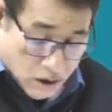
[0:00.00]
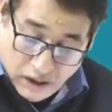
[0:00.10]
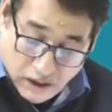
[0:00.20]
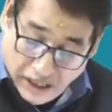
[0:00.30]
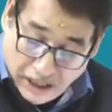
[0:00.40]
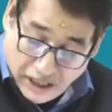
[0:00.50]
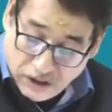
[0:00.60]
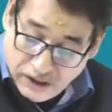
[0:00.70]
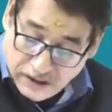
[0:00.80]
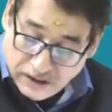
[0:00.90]
Cash
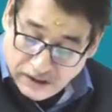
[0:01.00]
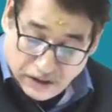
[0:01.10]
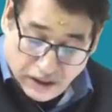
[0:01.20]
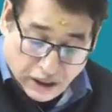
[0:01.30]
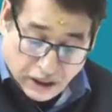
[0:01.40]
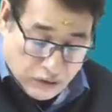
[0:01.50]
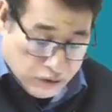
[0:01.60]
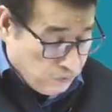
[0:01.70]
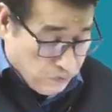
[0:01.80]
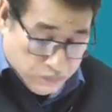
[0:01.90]
sales is equal to